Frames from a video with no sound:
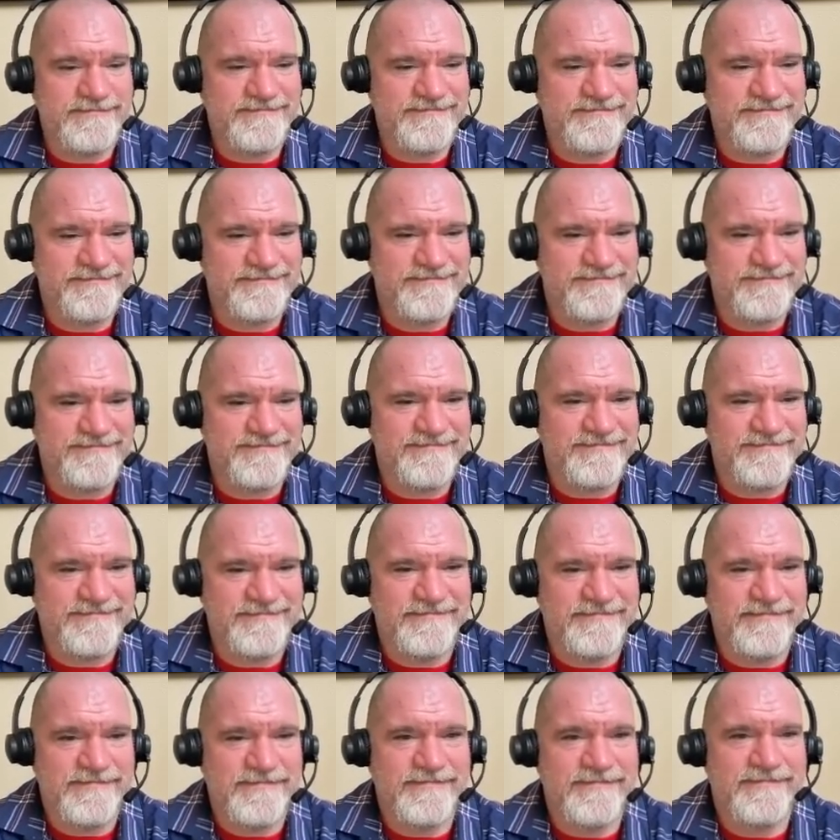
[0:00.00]

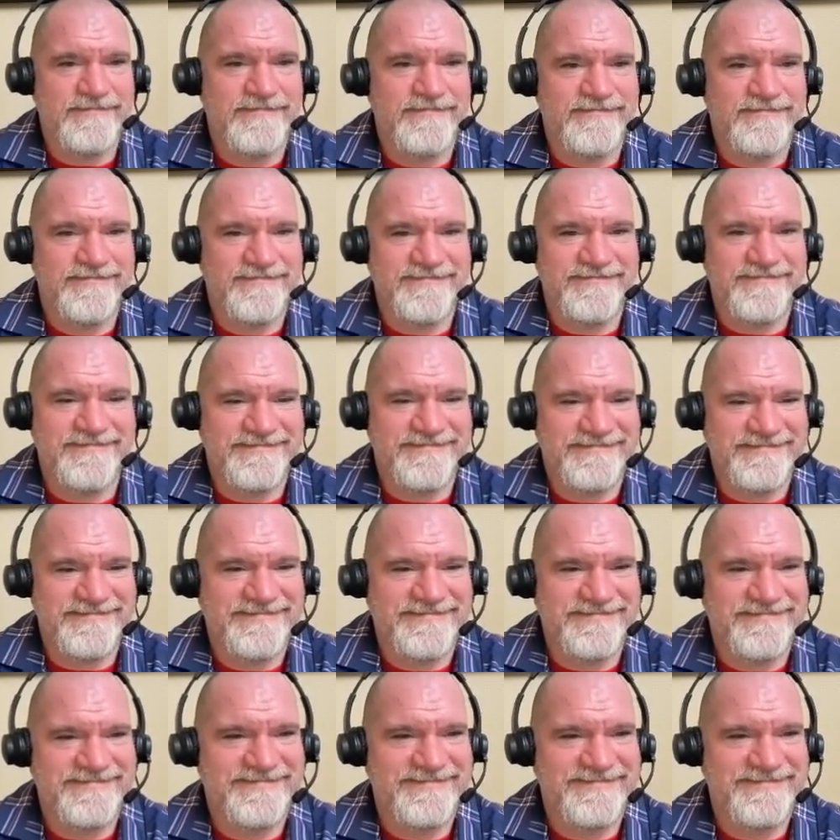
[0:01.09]
No words are spoken by the person on screen.